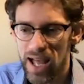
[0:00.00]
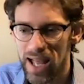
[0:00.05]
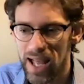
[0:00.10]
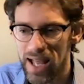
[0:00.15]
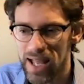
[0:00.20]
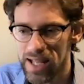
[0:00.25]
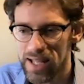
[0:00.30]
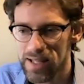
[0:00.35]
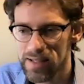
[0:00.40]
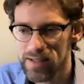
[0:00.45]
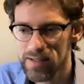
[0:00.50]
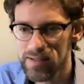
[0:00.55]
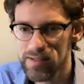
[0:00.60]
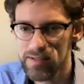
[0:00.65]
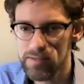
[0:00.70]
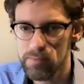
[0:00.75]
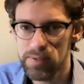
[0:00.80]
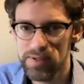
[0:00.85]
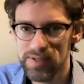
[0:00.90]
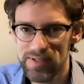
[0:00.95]
and
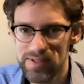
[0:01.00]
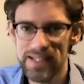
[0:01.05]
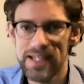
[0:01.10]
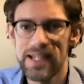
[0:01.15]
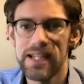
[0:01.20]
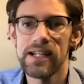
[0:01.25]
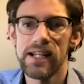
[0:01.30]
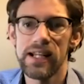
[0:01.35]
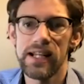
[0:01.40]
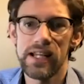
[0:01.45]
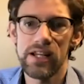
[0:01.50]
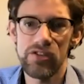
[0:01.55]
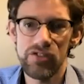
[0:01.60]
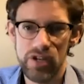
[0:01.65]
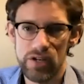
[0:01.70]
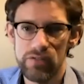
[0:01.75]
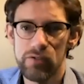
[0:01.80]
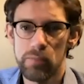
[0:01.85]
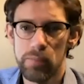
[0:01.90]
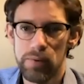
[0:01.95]
particularly in
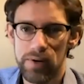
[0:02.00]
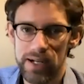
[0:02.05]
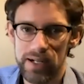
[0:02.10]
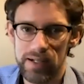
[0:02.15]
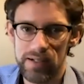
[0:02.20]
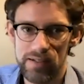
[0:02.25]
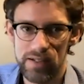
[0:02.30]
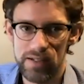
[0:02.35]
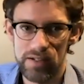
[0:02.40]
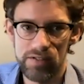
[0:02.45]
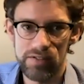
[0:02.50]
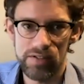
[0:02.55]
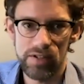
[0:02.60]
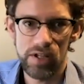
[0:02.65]
general practice,